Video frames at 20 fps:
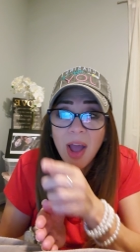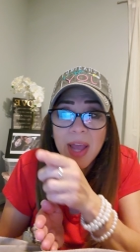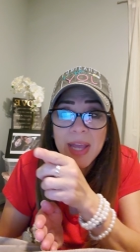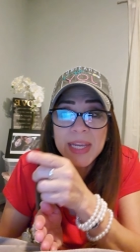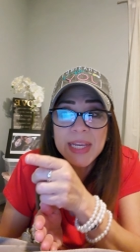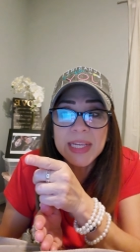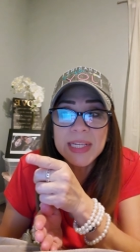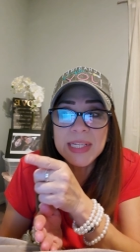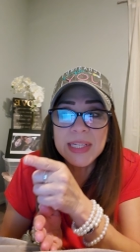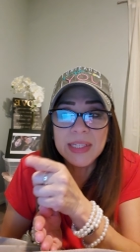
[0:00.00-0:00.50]

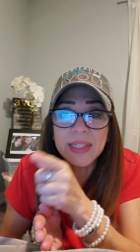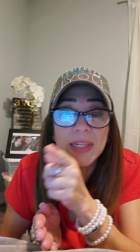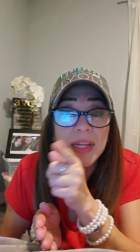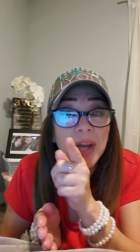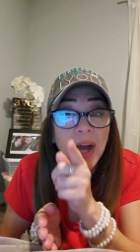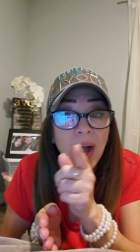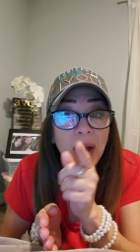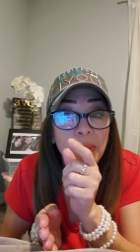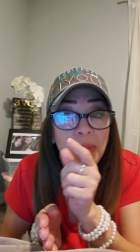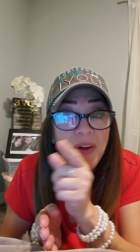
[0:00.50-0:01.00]
He,
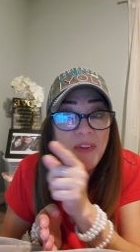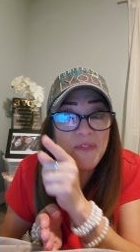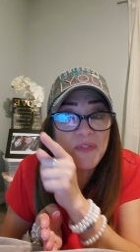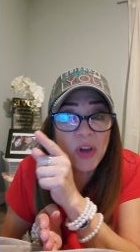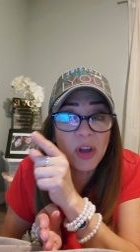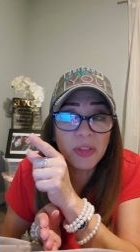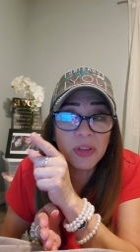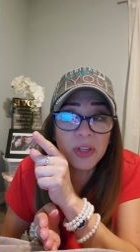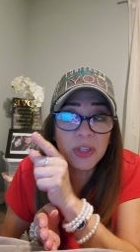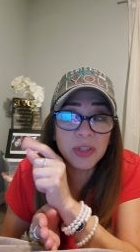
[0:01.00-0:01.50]
Abba
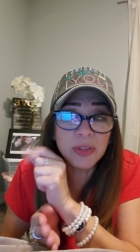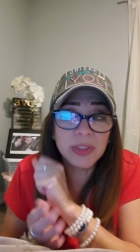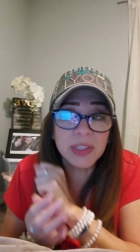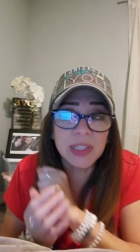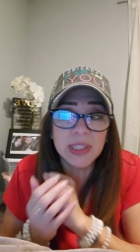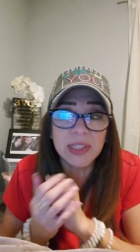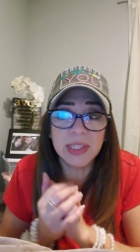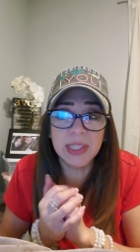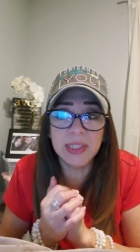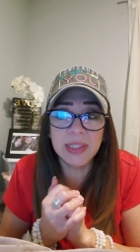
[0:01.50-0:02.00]
Father
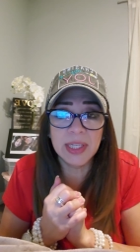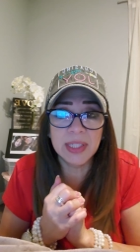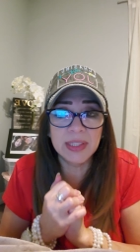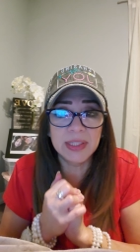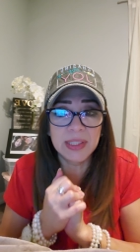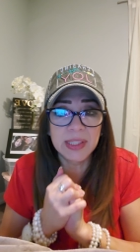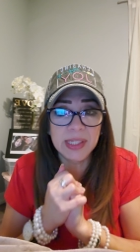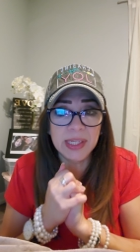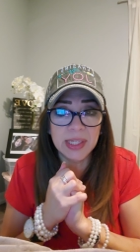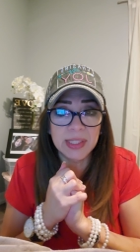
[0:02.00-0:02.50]
uses this
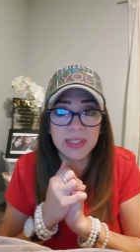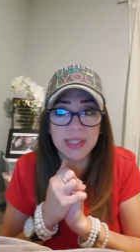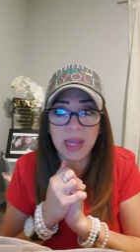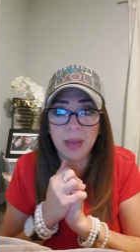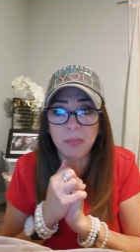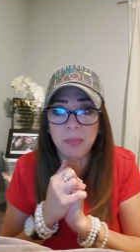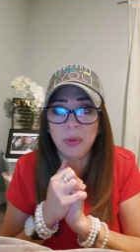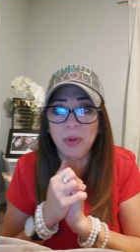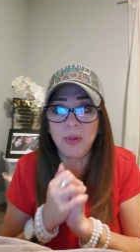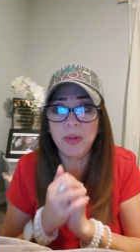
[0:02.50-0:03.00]
as the
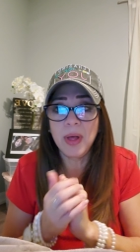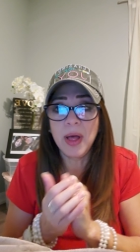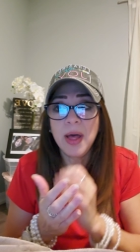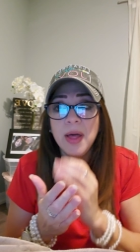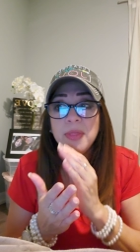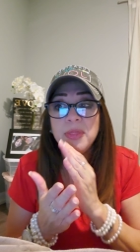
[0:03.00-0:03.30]
example.